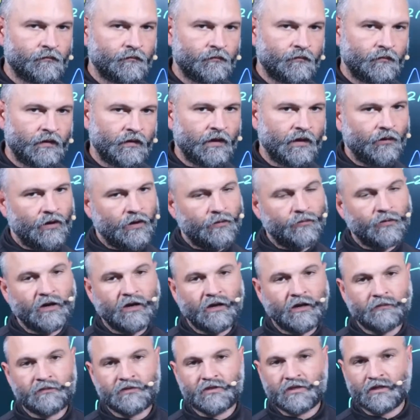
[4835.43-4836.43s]
Now,
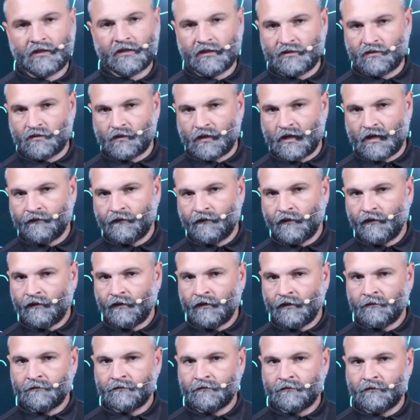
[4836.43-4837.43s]
Abraham took his wife with
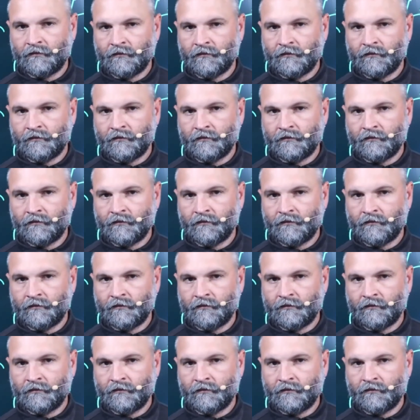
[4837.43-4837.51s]
him,